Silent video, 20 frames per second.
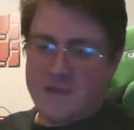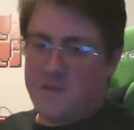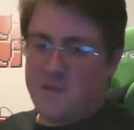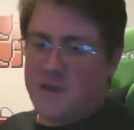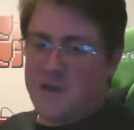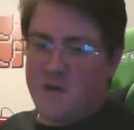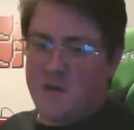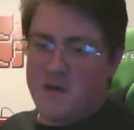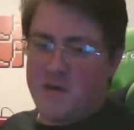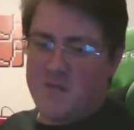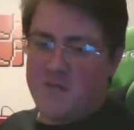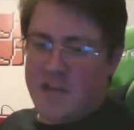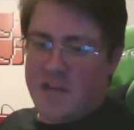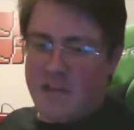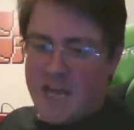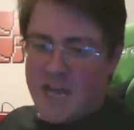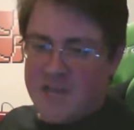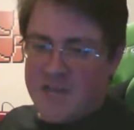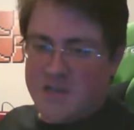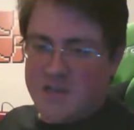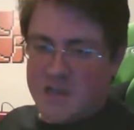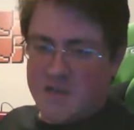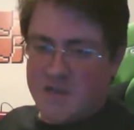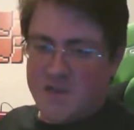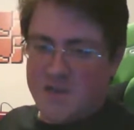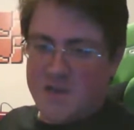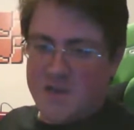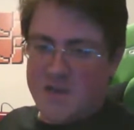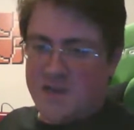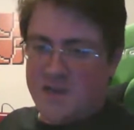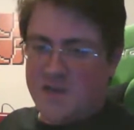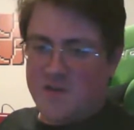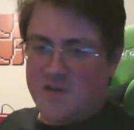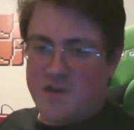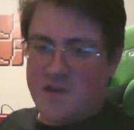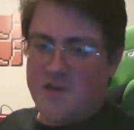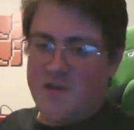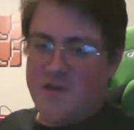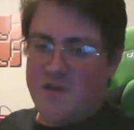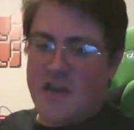we go on vacation every year,
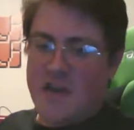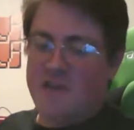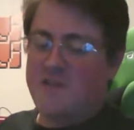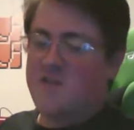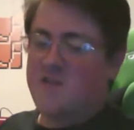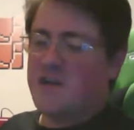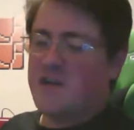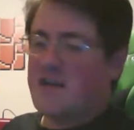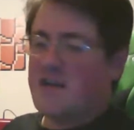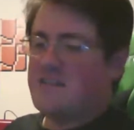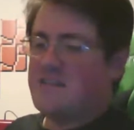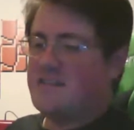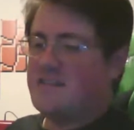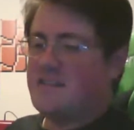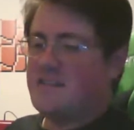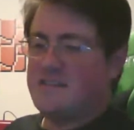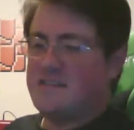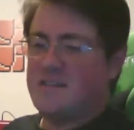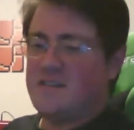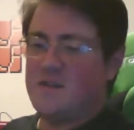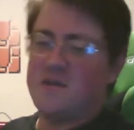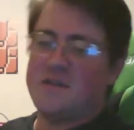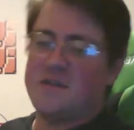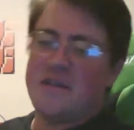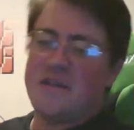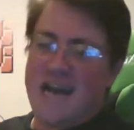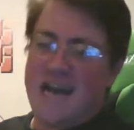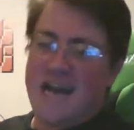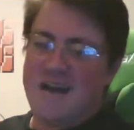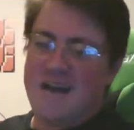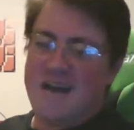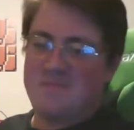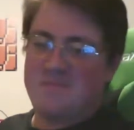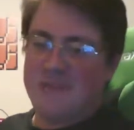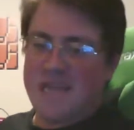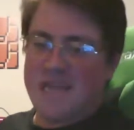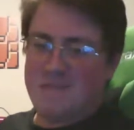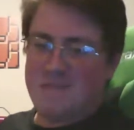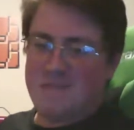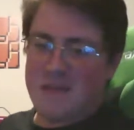they're riding rides at Disney World. I'm
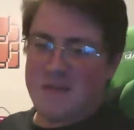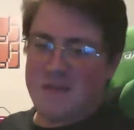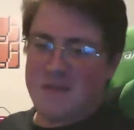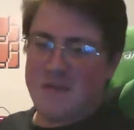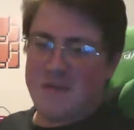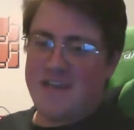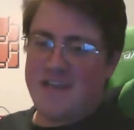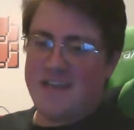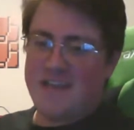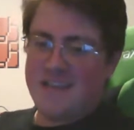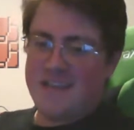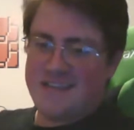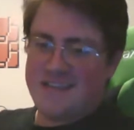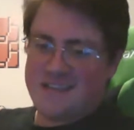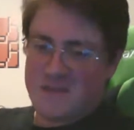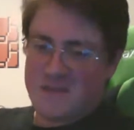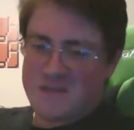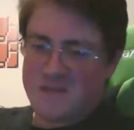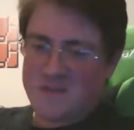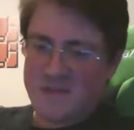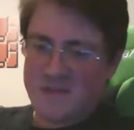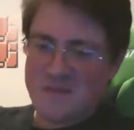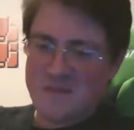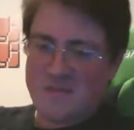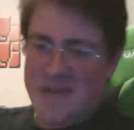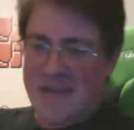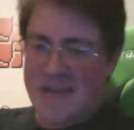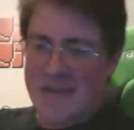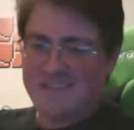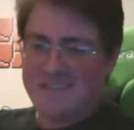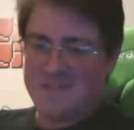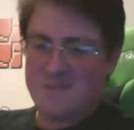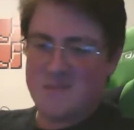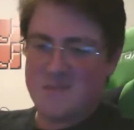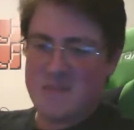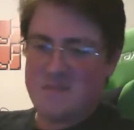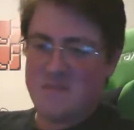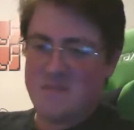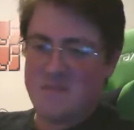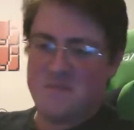playing my 3DS. I'm street passing
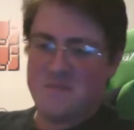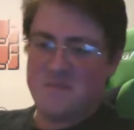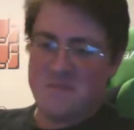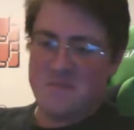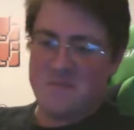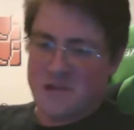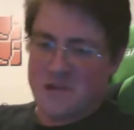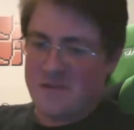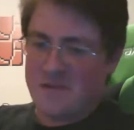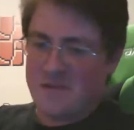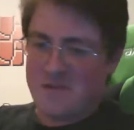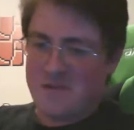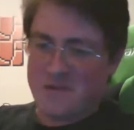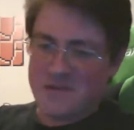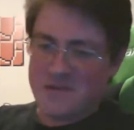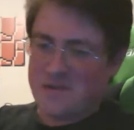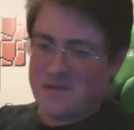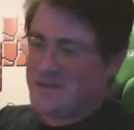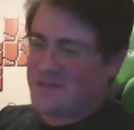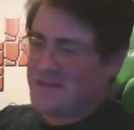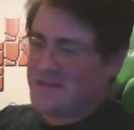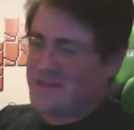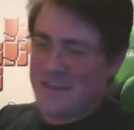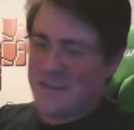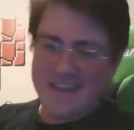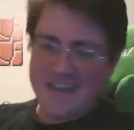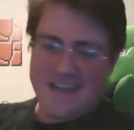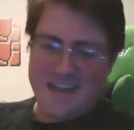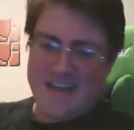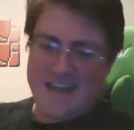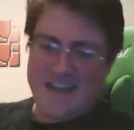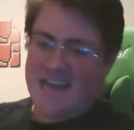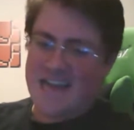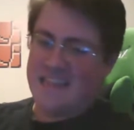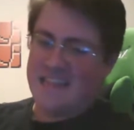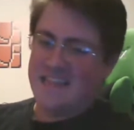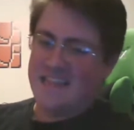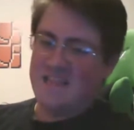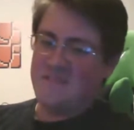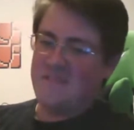people from all over the world. I
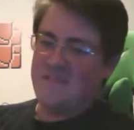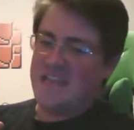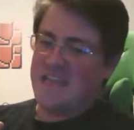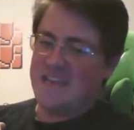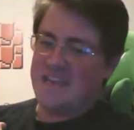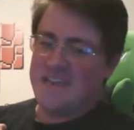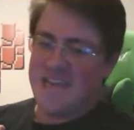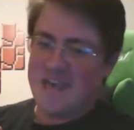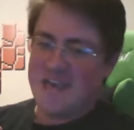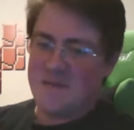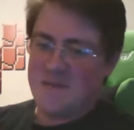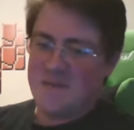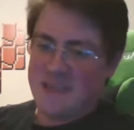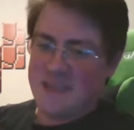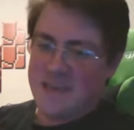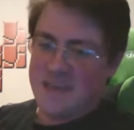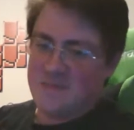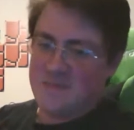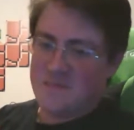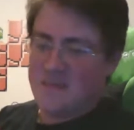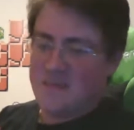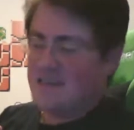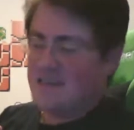love that damn thing, man.